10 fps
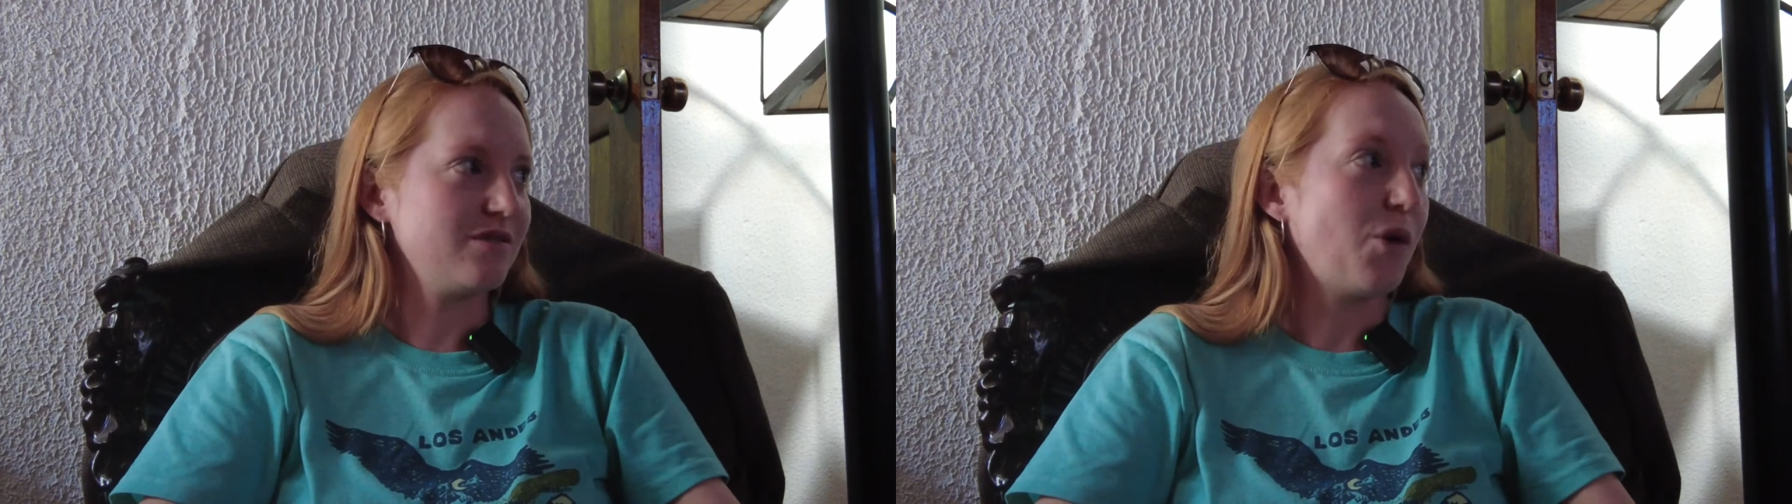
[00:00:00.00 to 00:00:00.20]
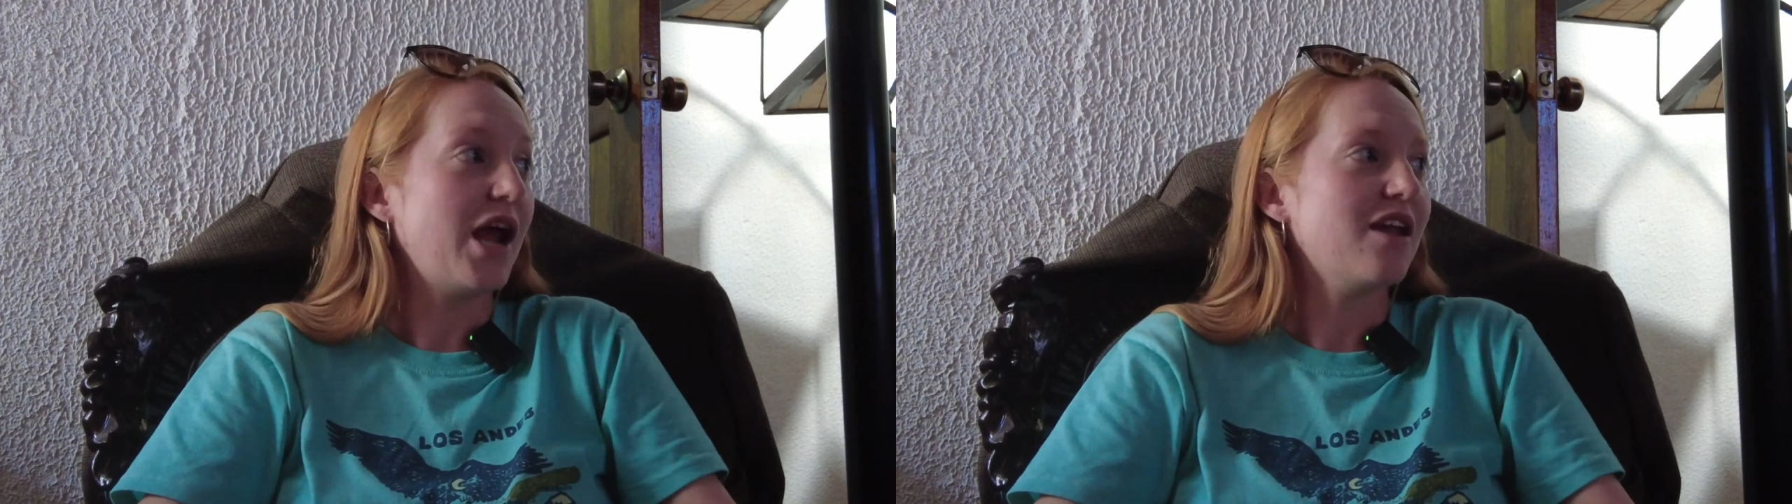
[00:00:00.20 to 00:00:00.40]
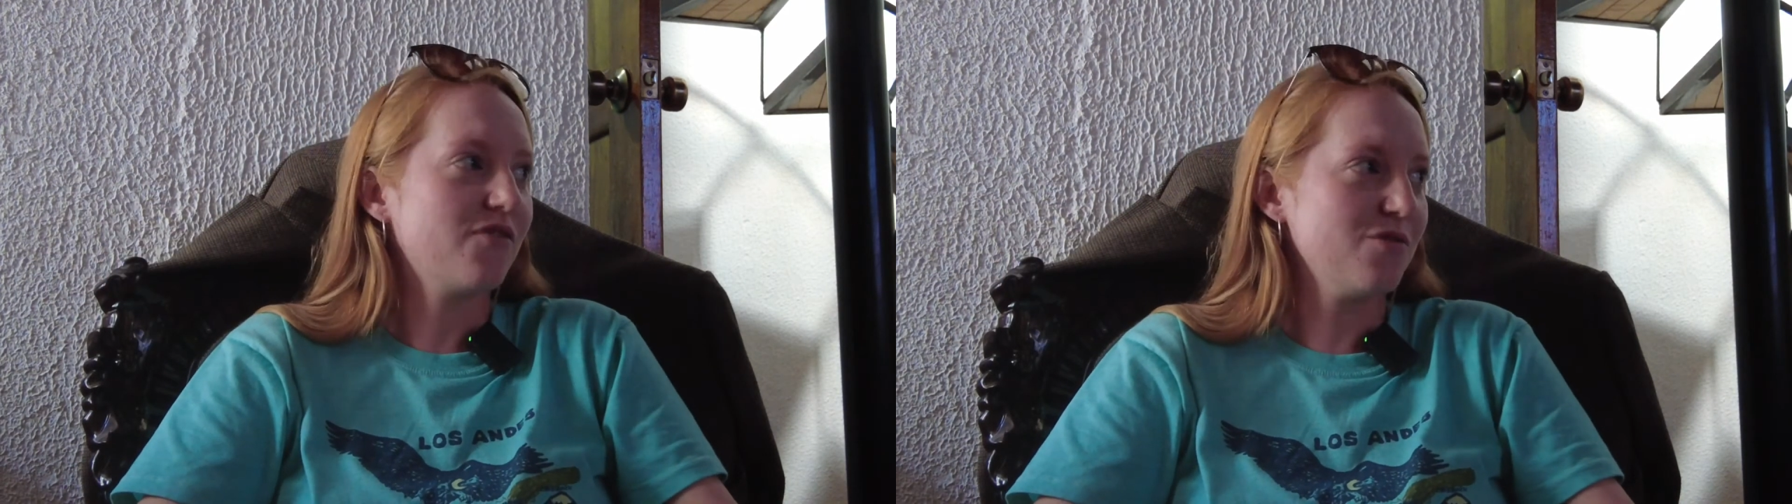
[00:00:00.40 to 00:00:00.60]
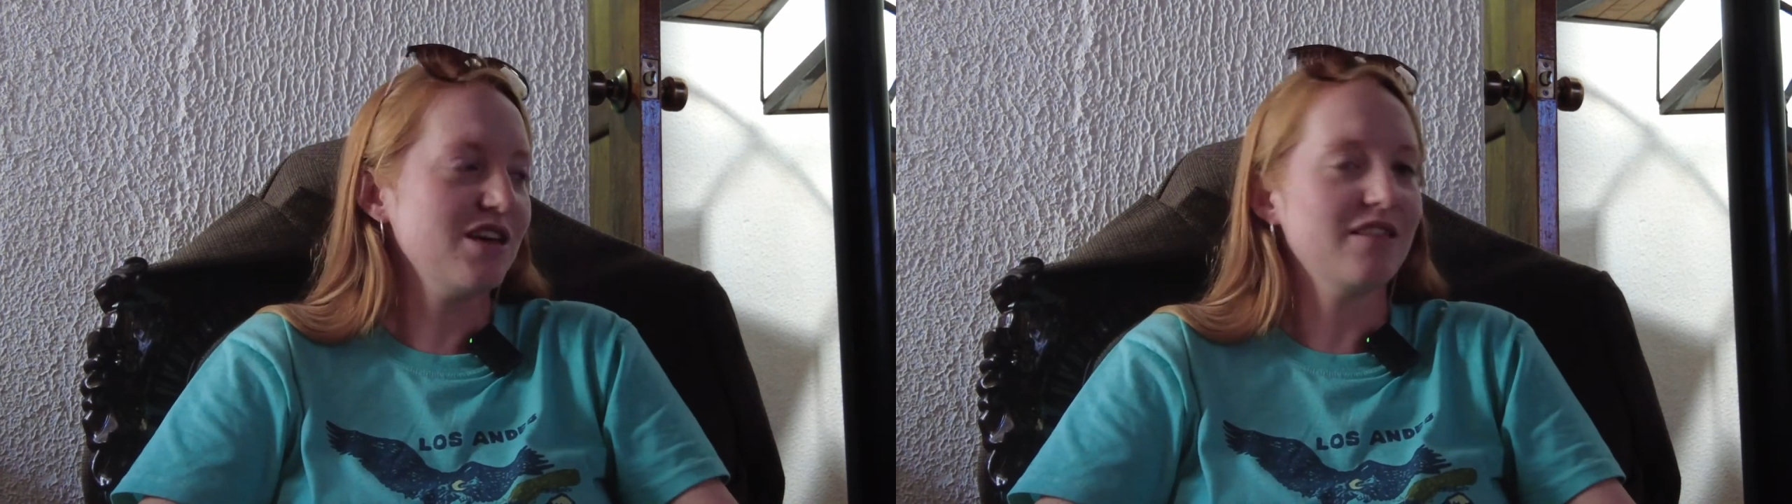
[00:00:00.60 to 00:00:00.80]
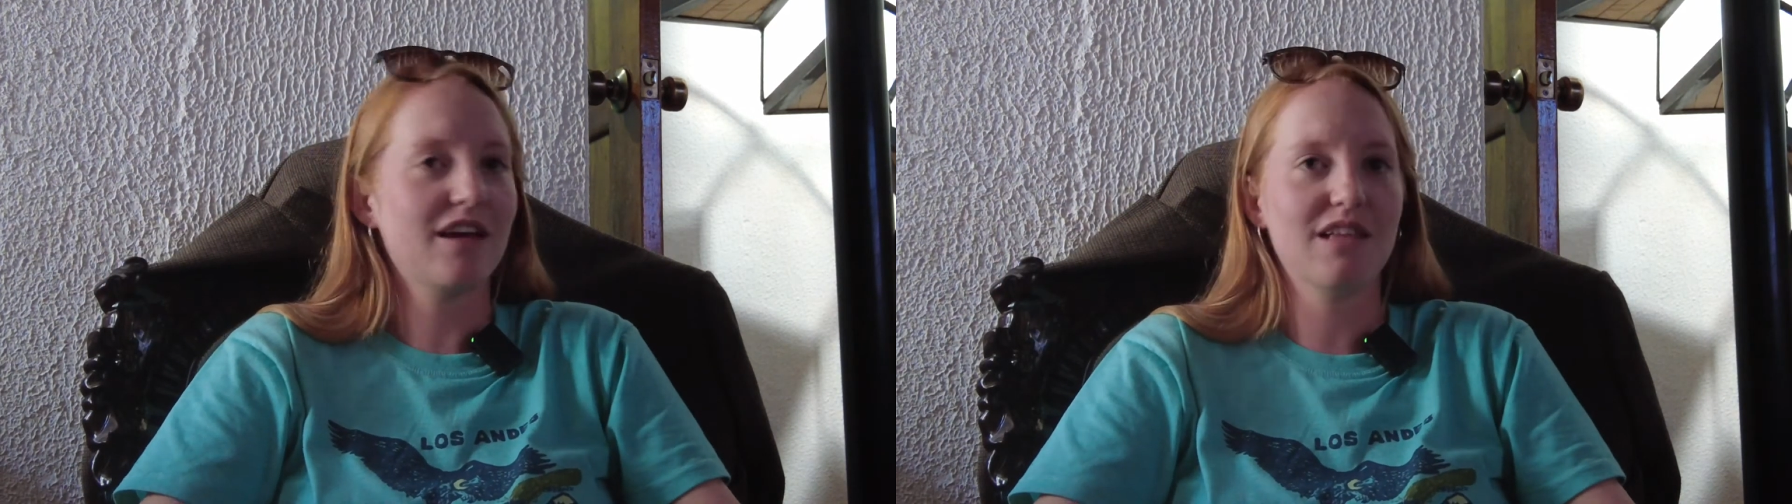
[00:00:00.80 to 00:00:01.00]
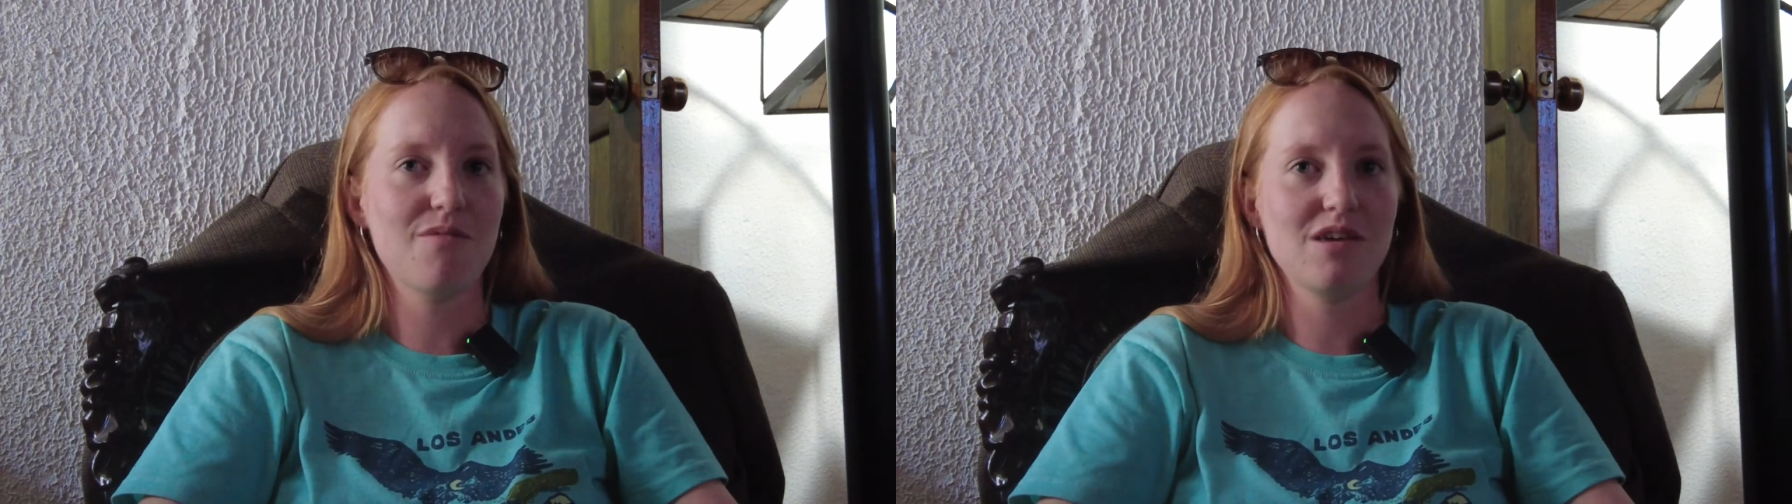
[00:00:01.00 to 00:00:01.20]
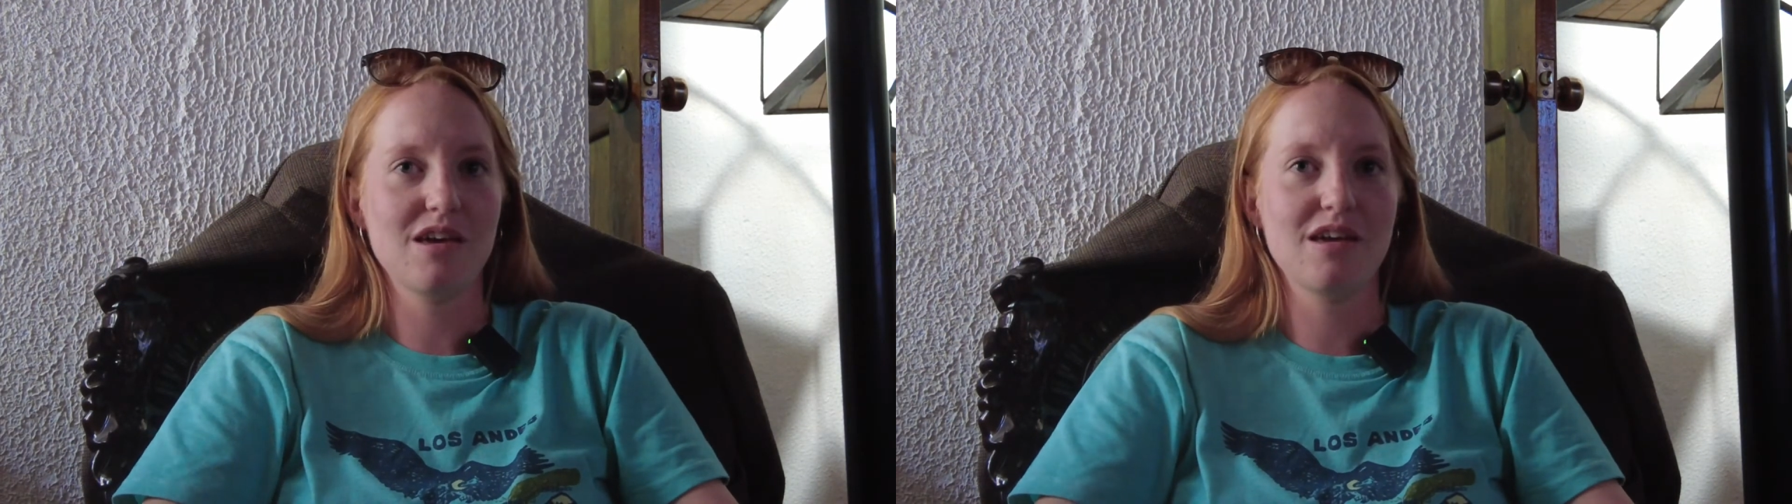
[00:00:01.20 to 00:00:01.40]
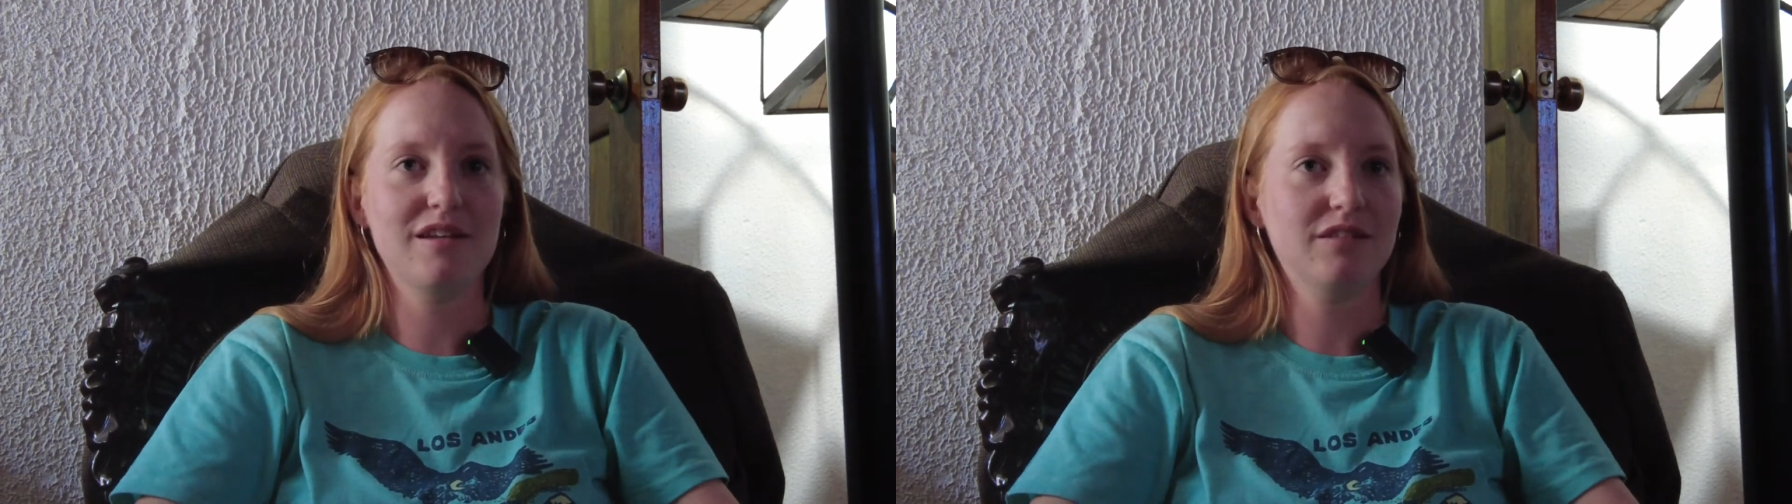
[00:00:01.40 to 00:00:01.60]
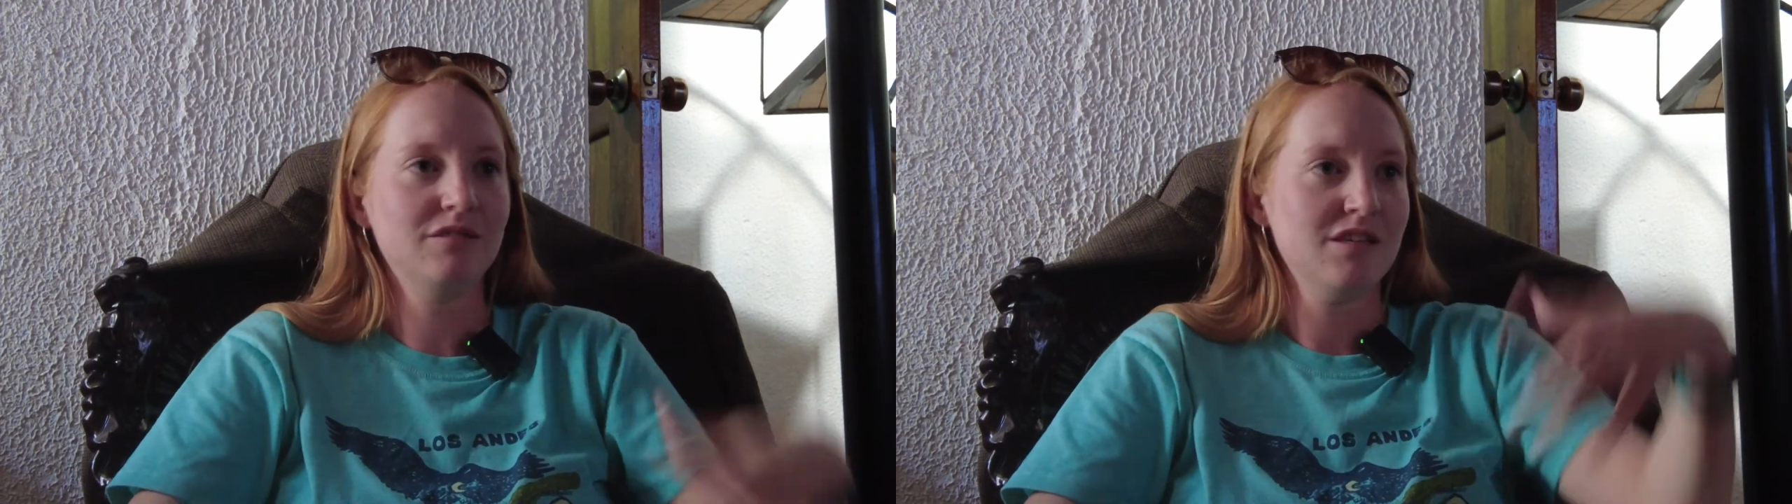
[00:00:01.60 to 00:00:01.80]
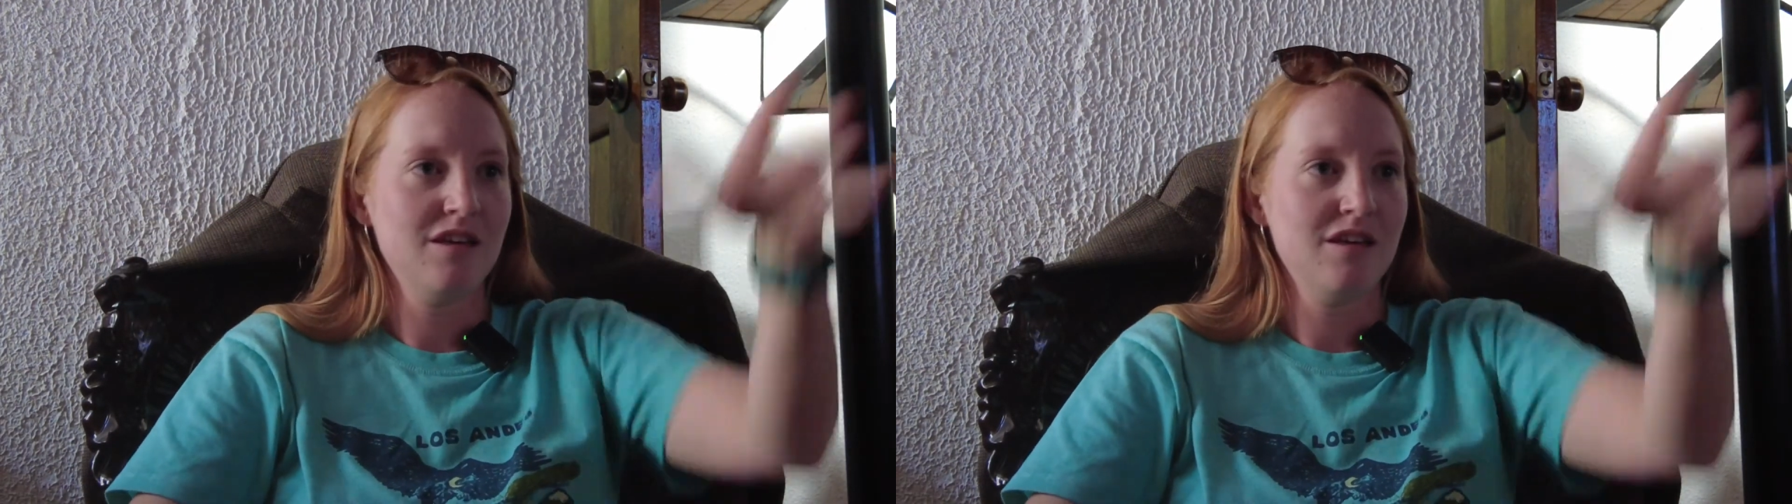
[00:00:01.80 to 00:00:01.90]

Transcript: waiting for me and like let me in and